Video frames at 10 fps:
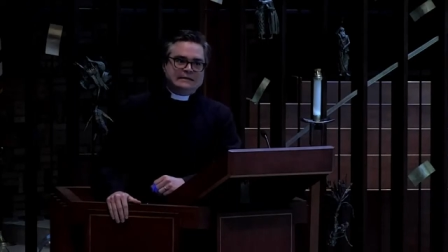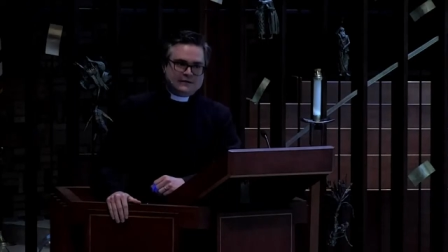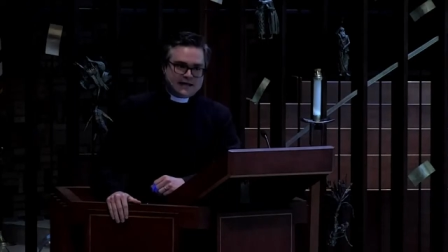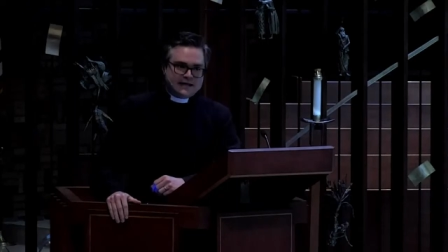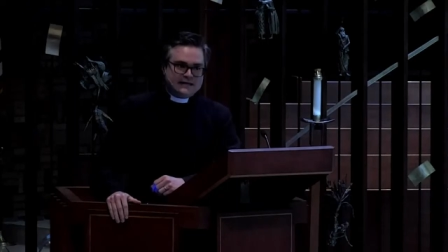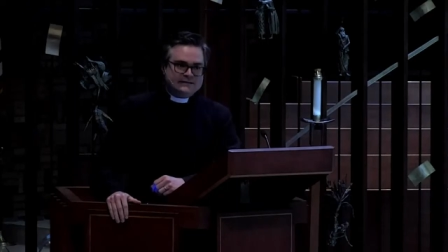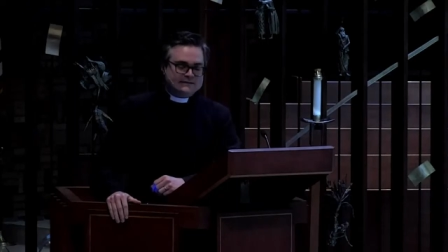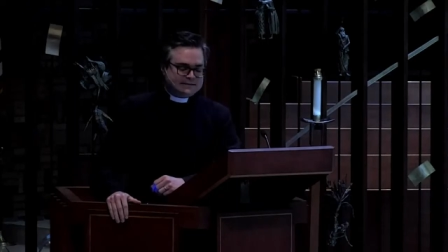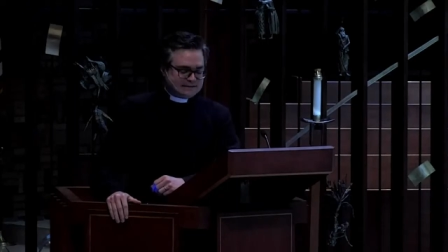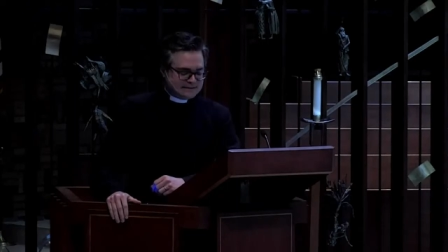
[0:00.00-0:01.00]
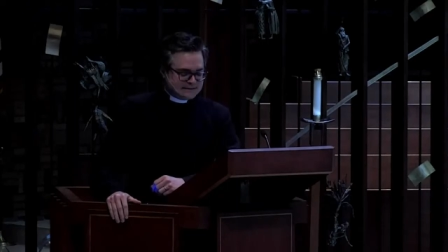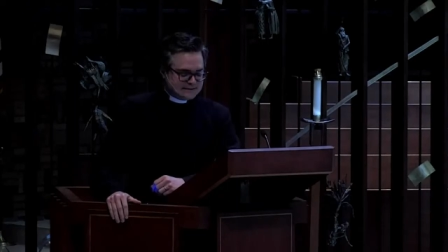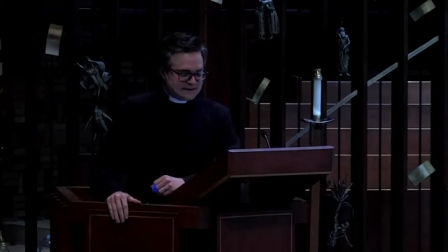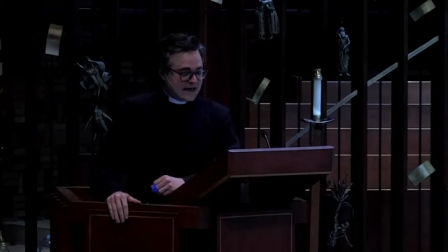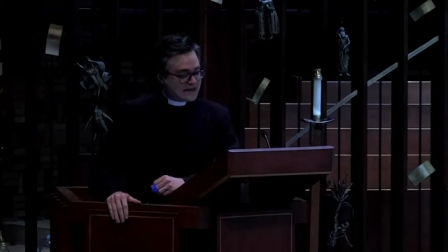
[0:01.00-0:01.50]
okay,
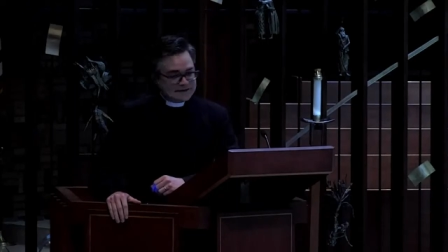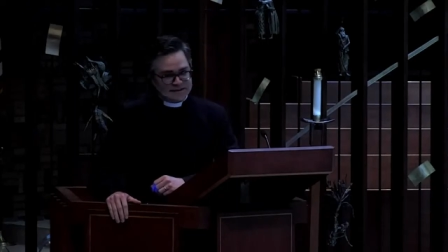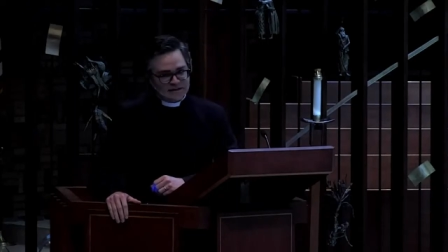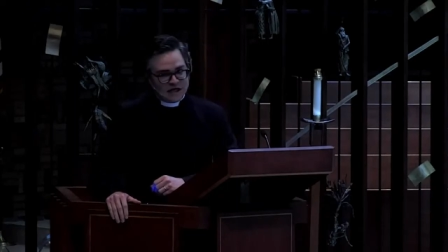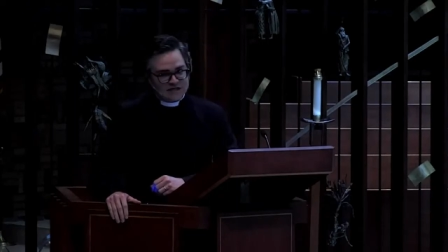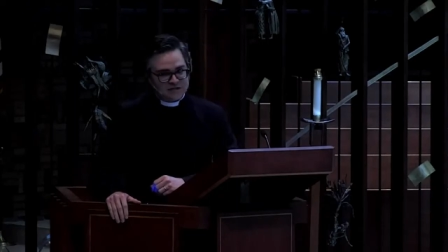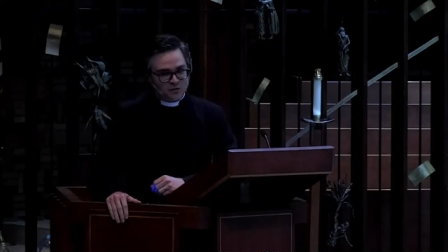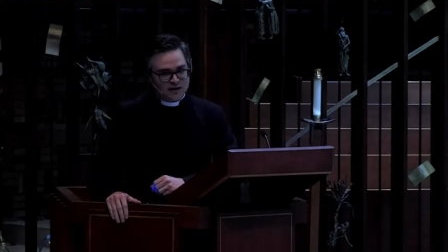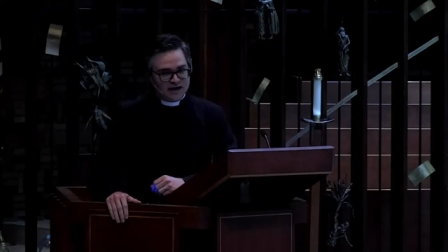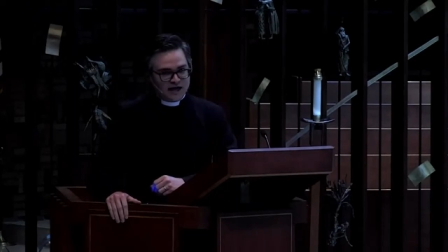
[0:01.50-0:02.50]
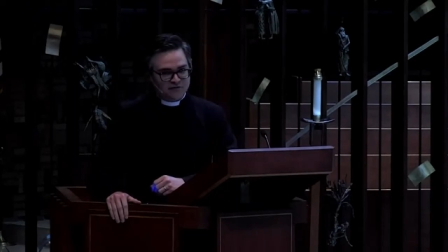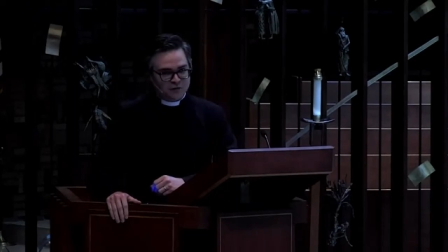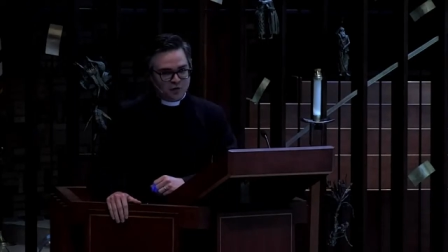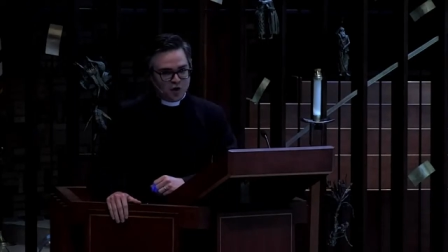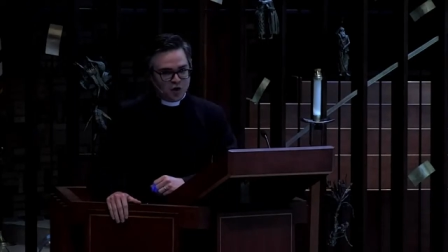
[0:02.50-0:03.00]
I guess it's not so bad
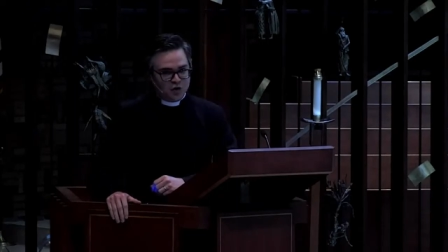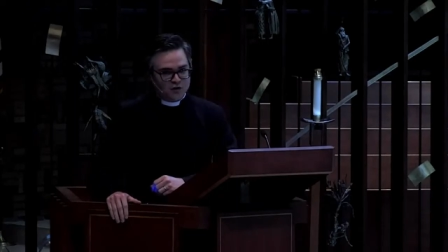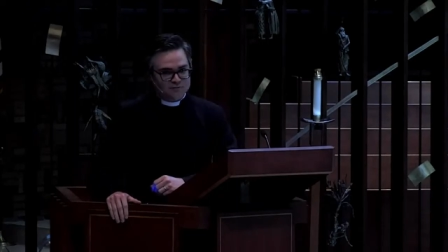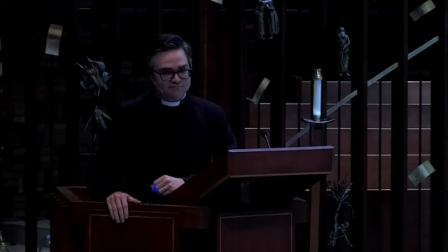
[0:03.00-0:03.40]
after all.